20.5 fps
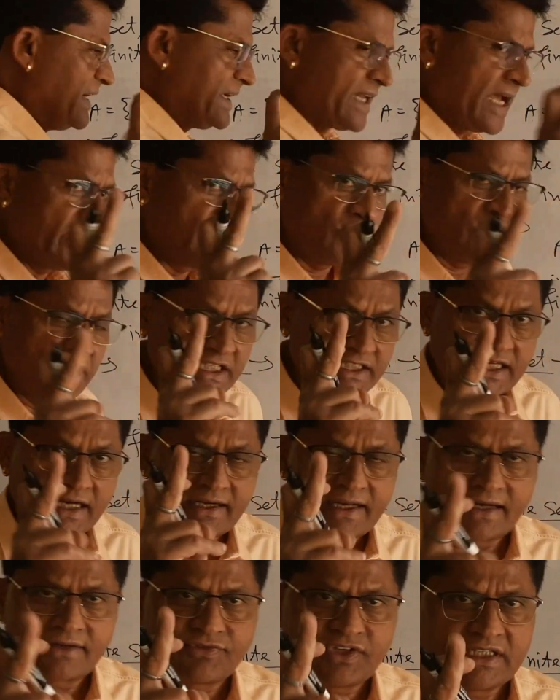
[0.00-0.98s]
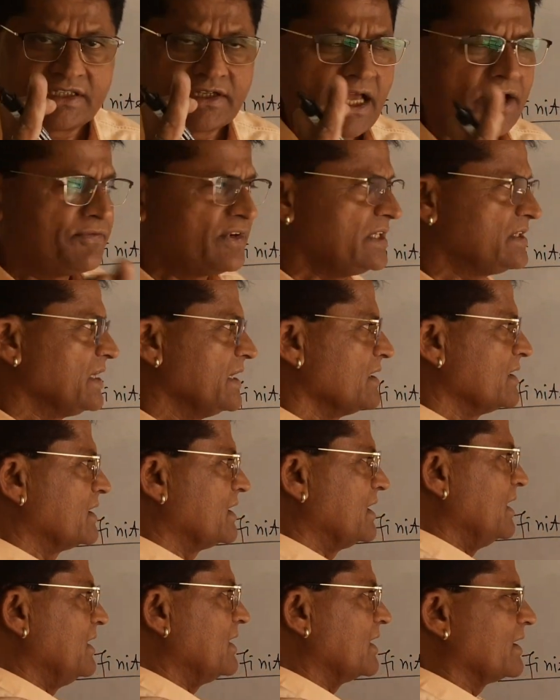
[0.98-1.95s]
will tell you each and
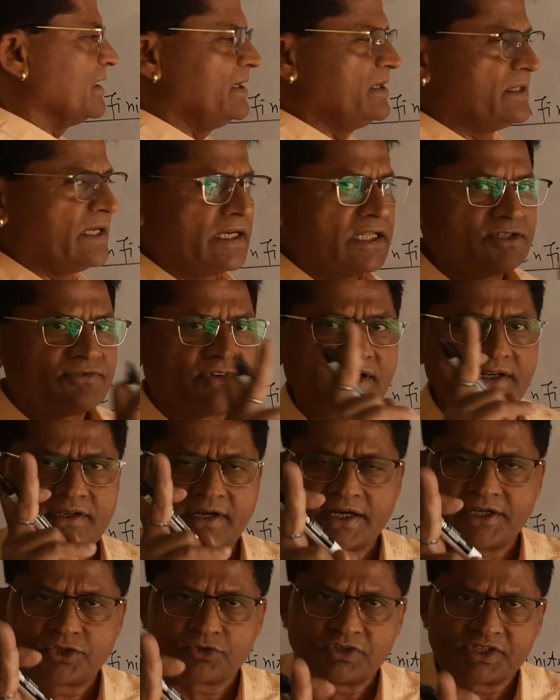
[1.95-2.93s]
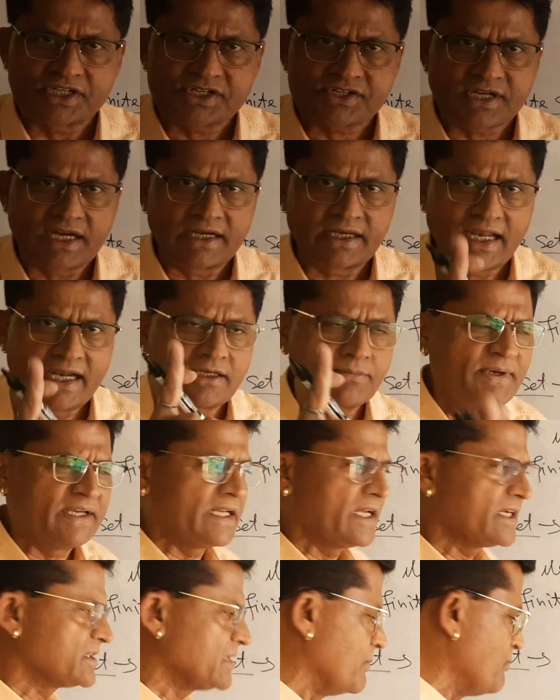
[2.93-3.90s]
everything clearly. That is why I try to understand. Let me take